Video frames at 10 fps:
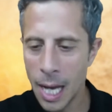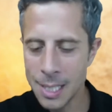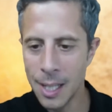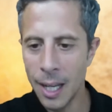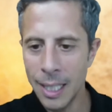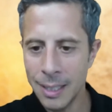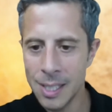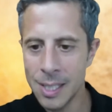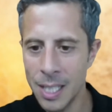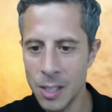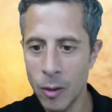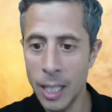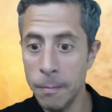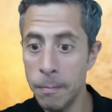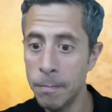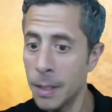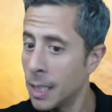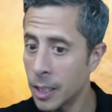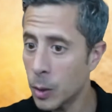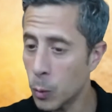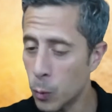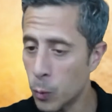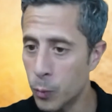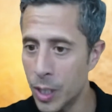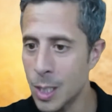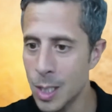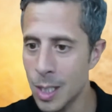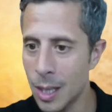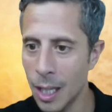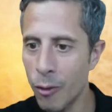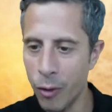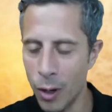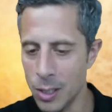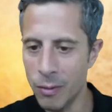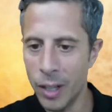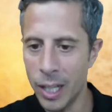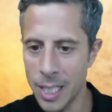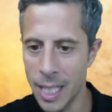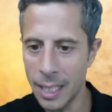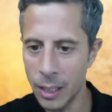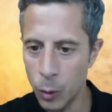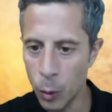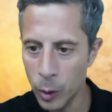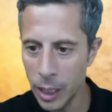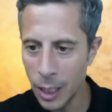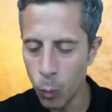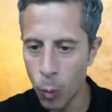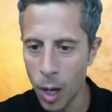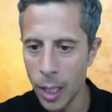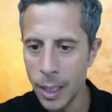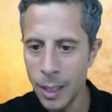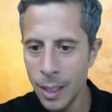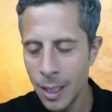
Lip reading: a scientist says, all right, this thing falsifies that. And you only need one